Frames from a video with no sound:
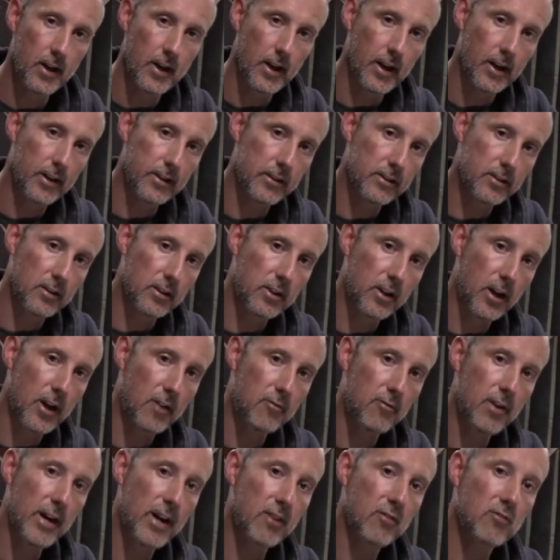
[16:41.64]
And as a
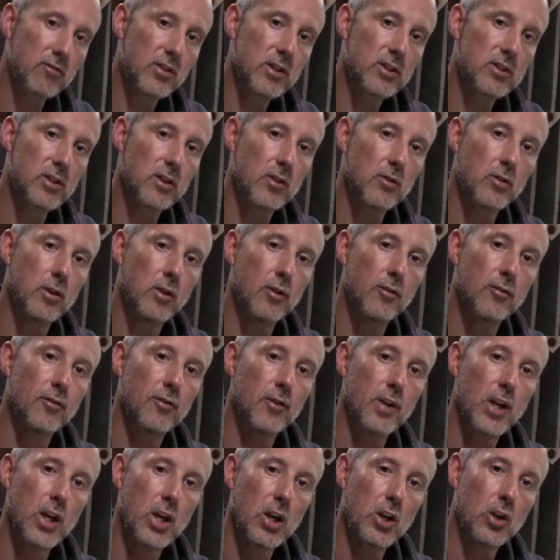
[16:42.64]
direct result of
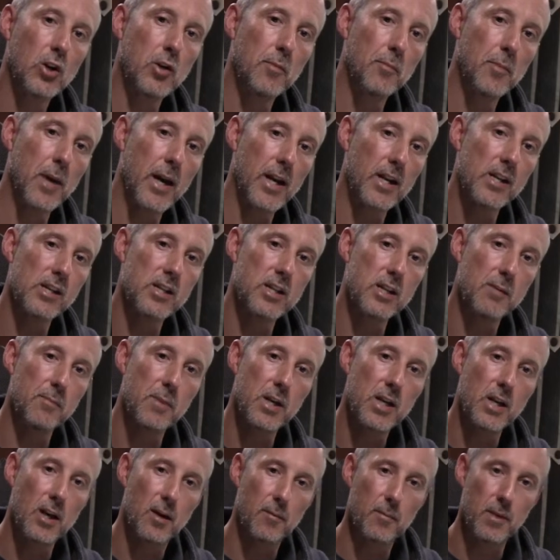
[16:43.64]
humanity
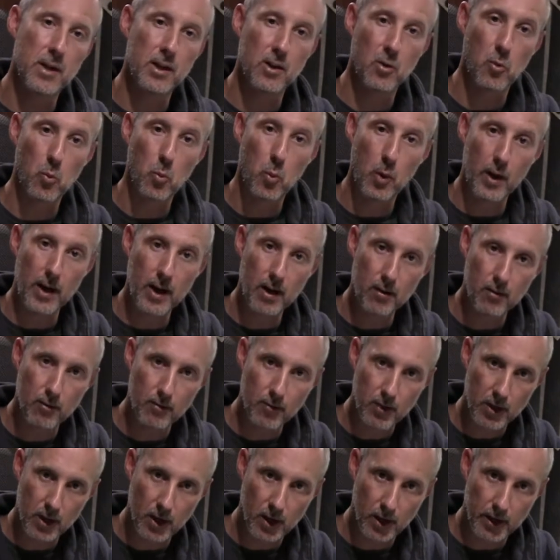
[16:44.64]
becoming aware of
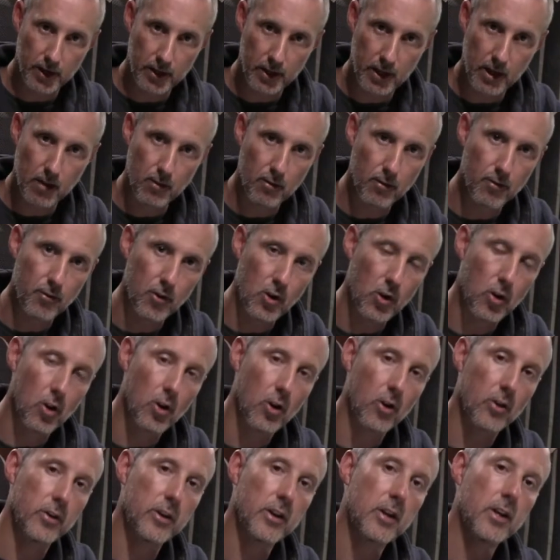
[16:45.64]
the idea of
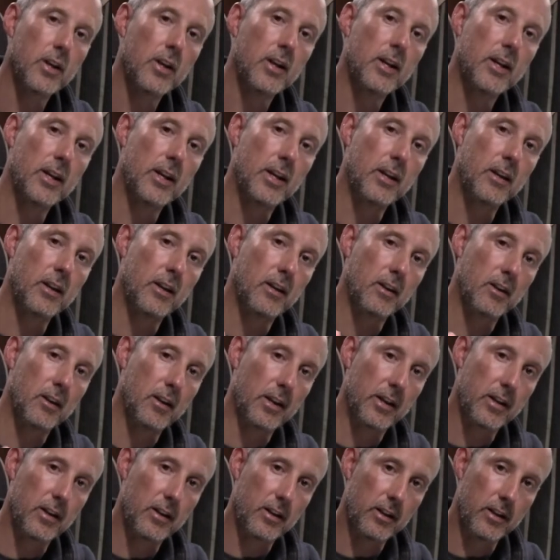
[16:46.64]
God in
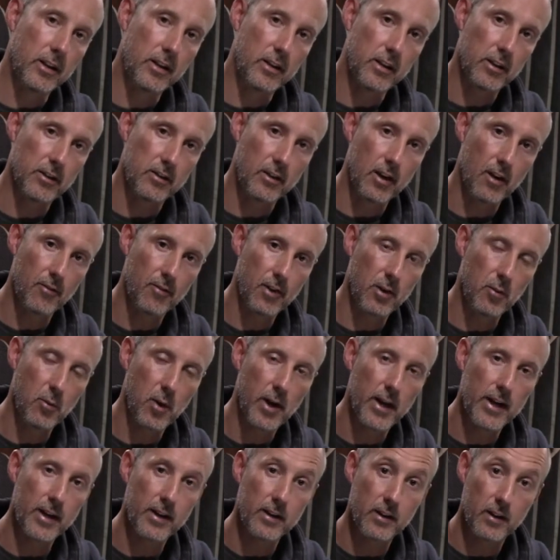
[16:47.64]
this loving
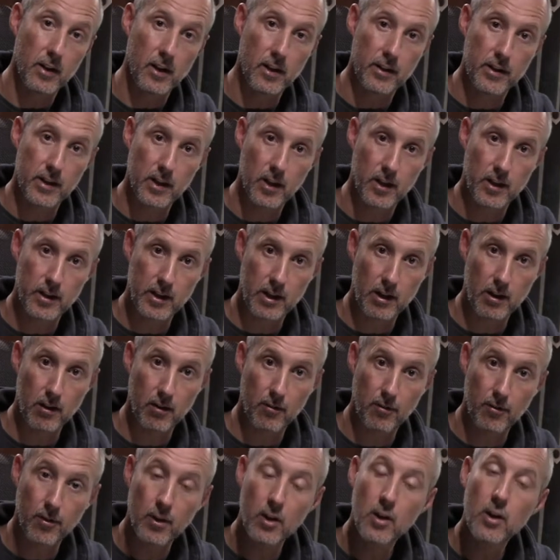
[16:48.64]
way, and the idea
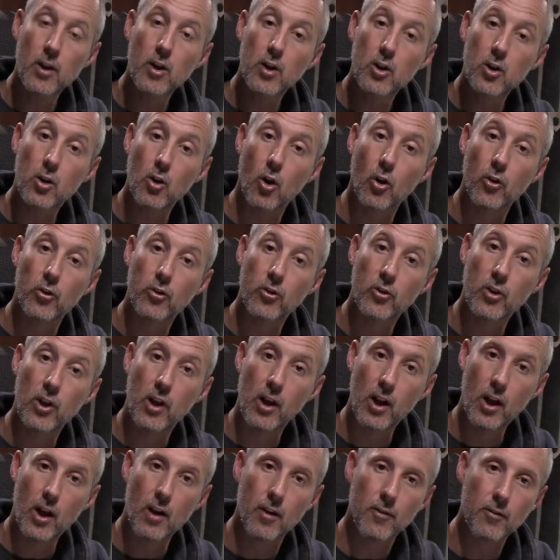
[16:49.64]
of God's
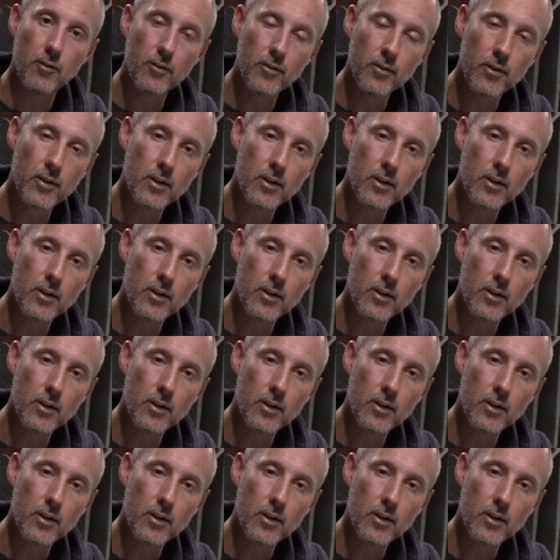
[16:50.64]
love,